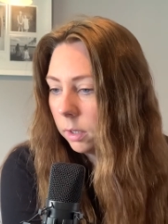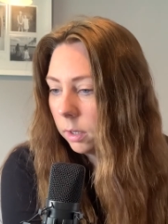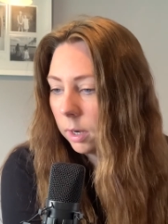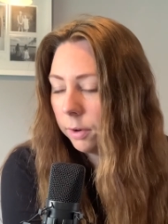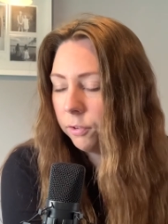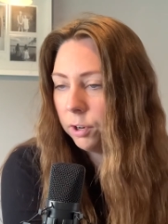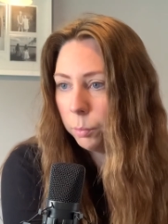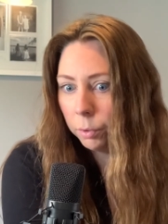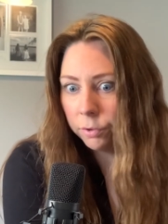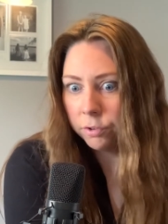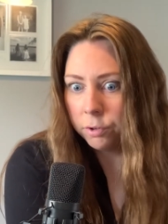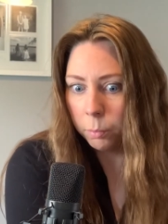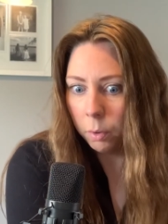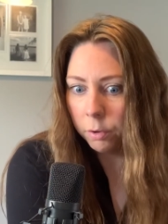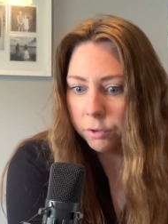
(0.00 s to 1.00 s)
if she wants
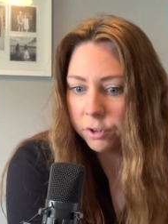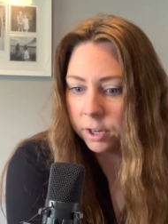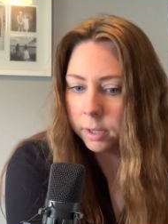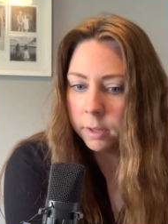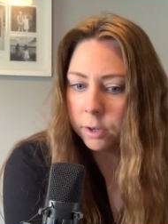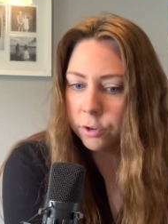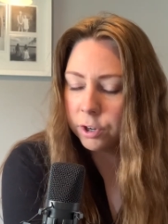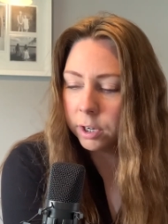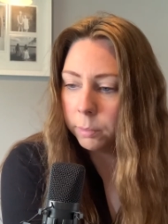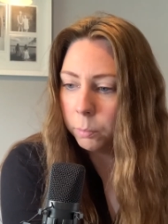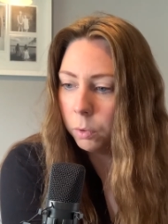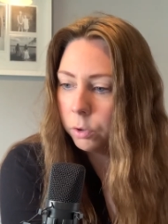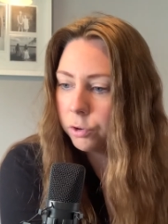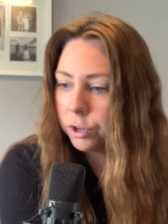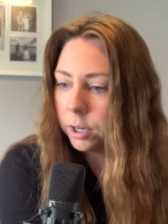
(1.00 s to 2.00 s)
to watch it, then she can
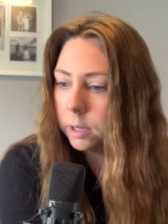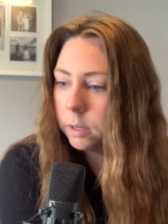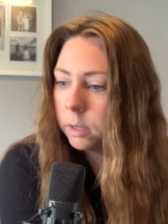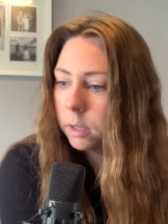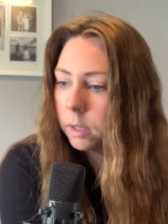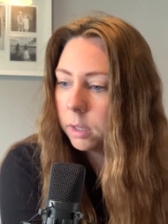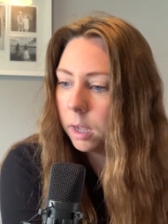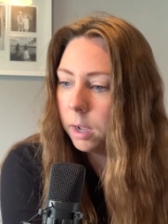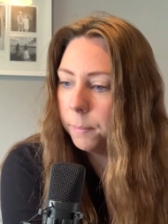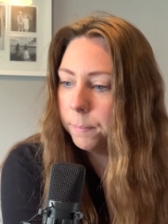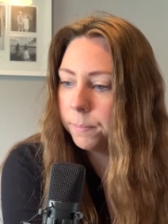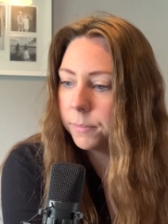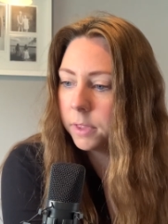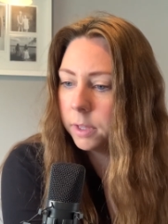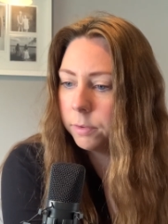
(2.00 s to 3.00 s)
watch it.
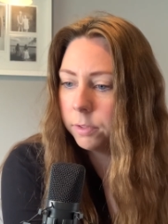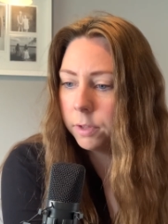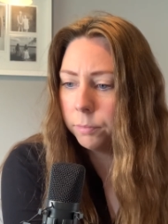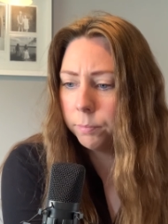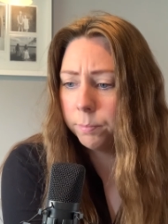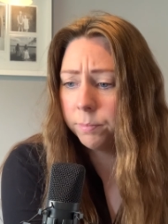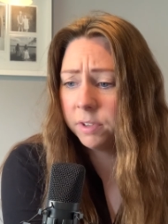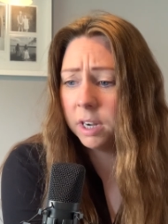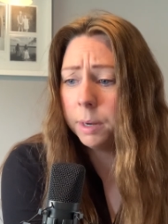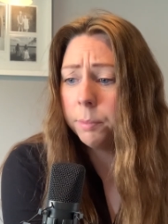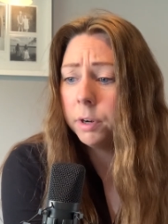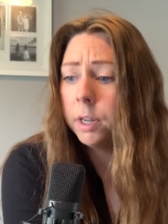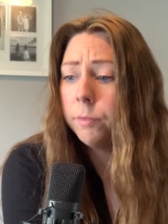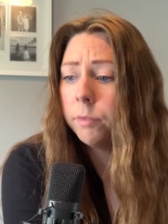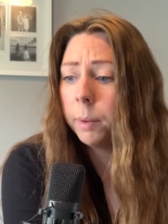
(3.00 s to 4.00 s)
Um, the the
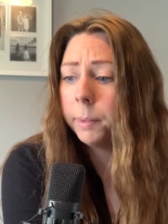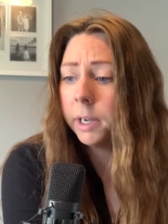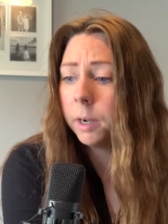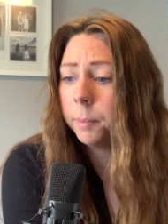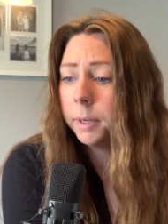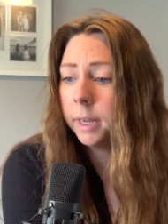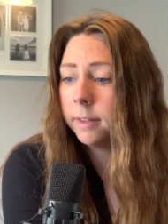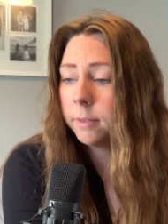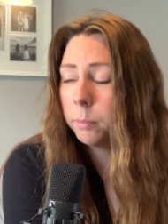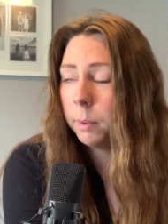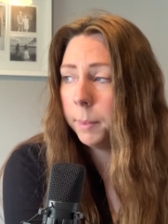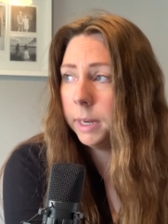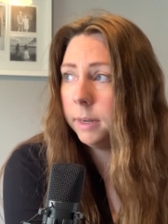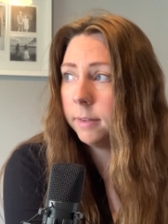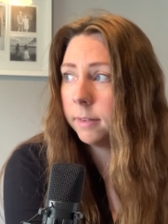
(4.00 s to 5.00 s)
deliberately rubbing up against
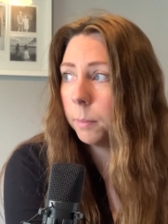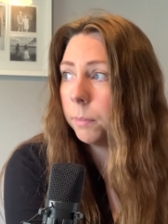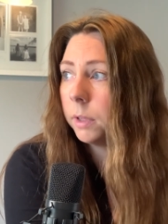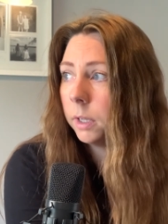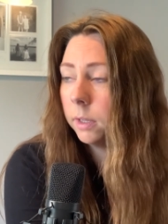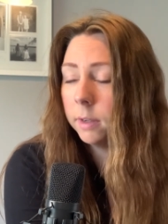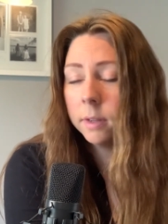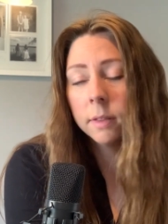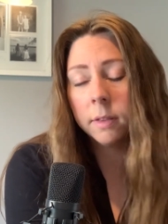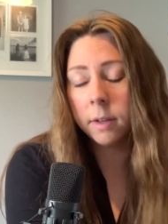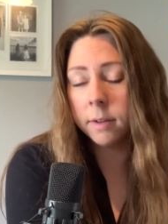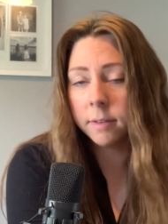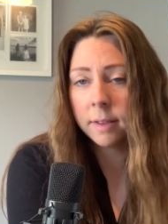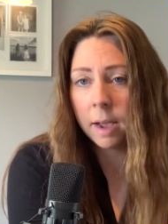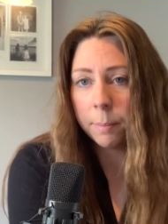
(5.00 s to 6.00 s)
women is something that, that
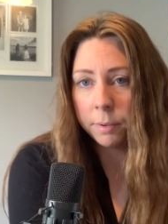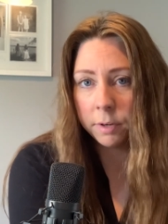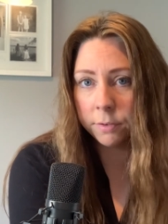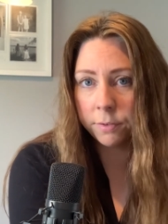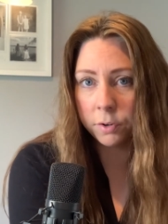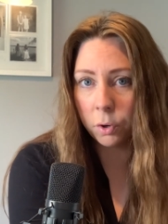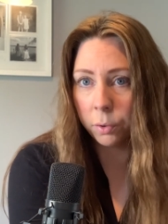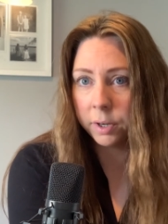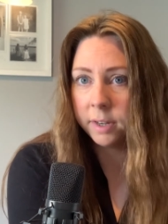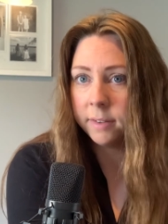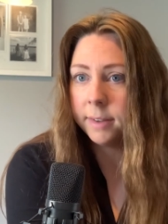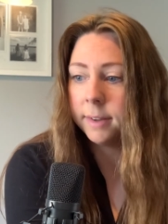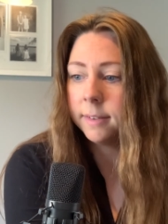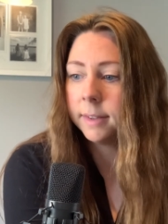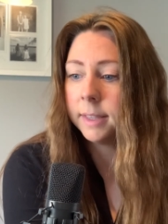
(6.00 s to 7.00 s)
has happened for donkey's
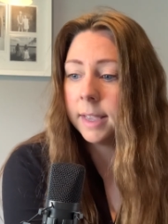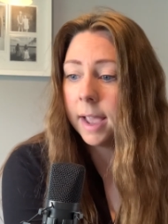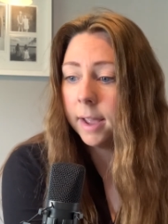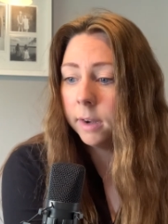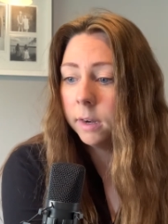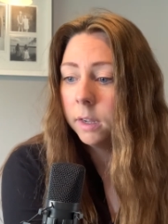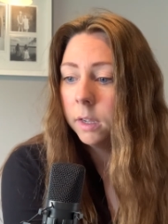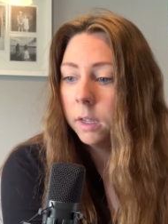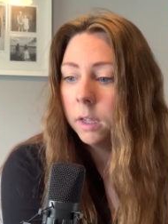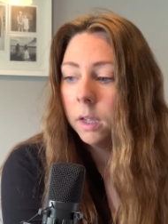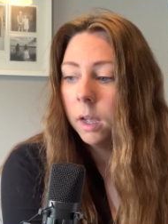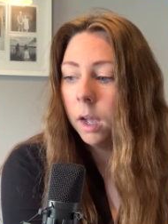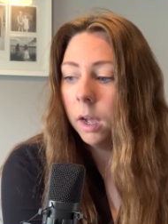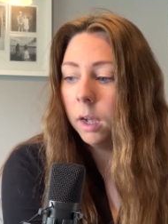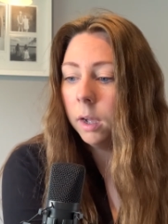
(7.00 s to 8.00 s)
years again.
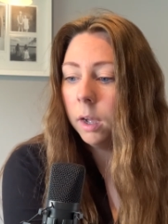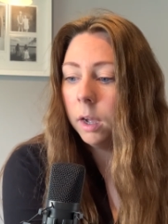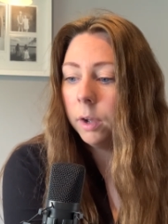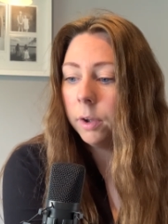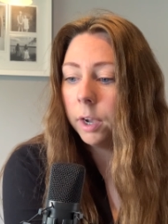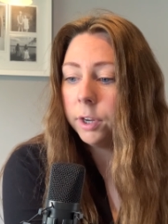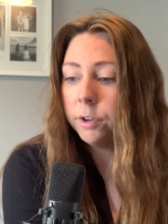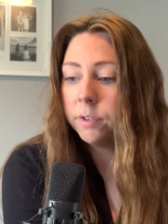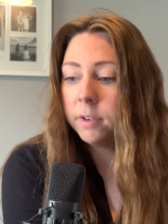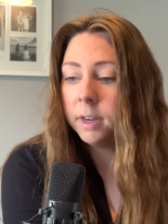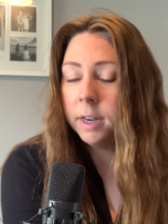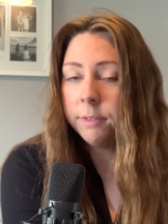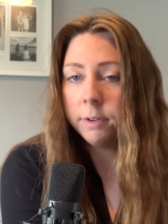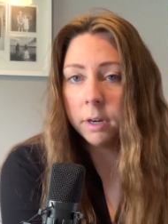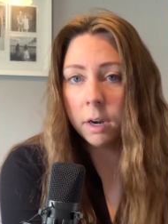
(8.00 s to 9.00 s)
Uh, I used to
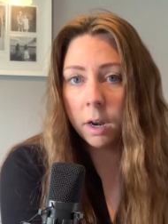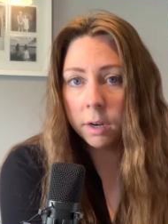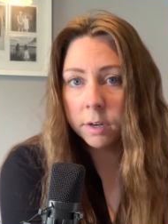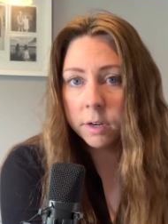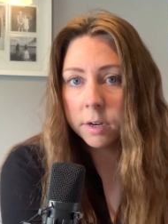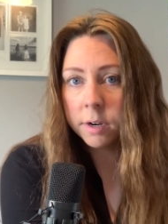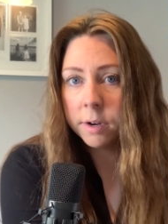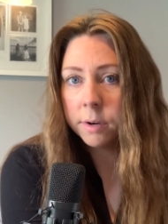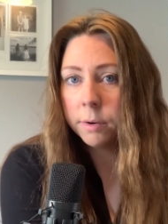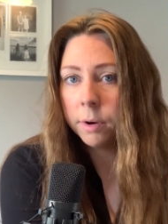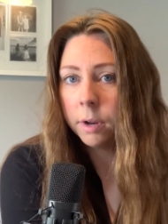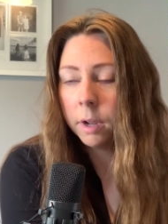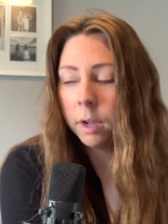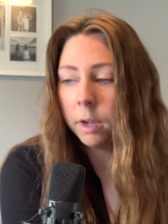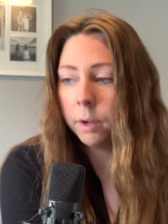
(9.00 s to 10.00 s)
live in London.
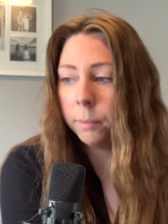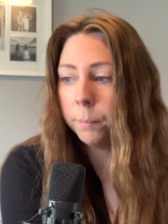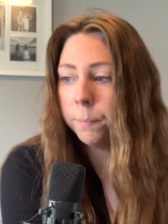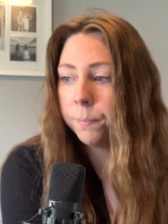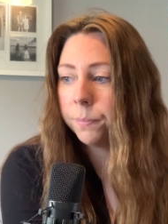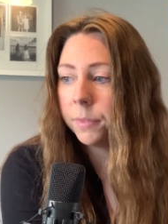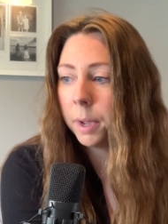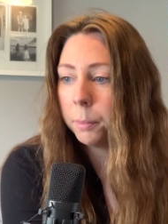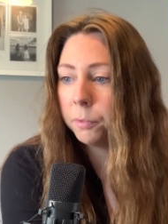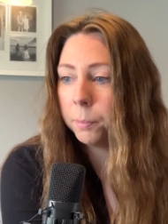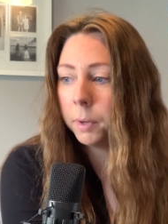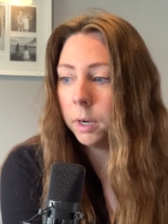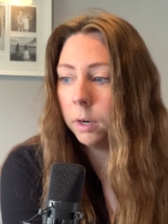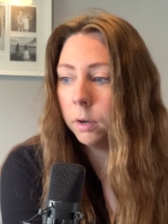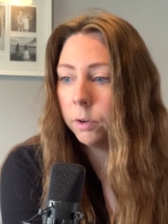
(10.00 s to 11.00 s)
Um, that was
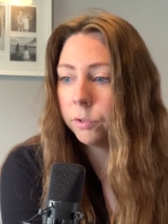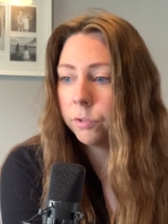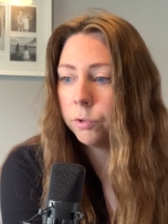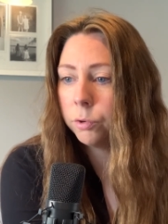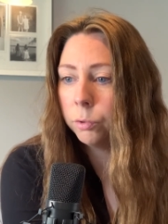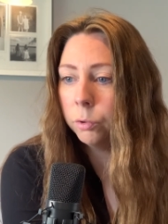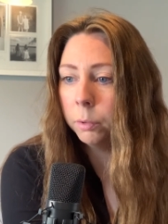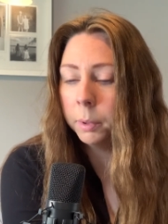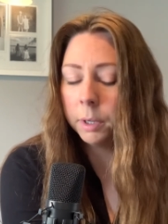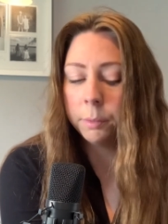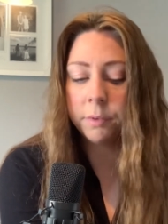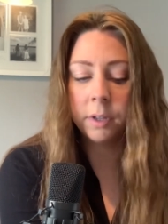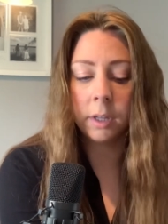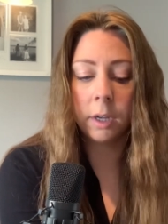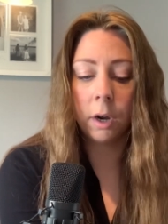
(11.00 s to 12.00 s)
my last tour when I
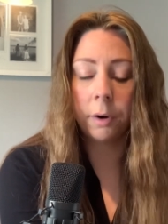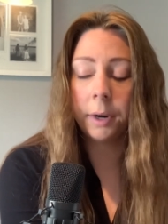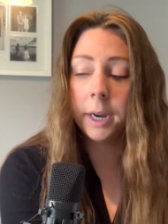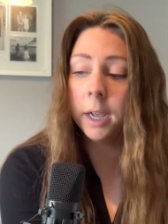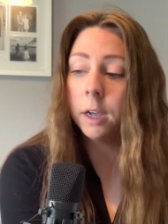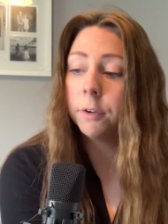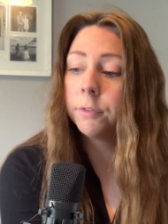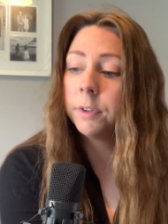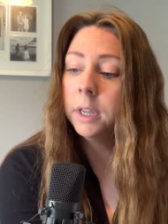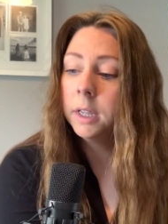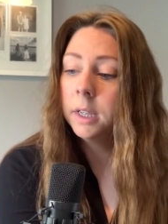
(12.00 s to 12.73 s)
was in the RAF,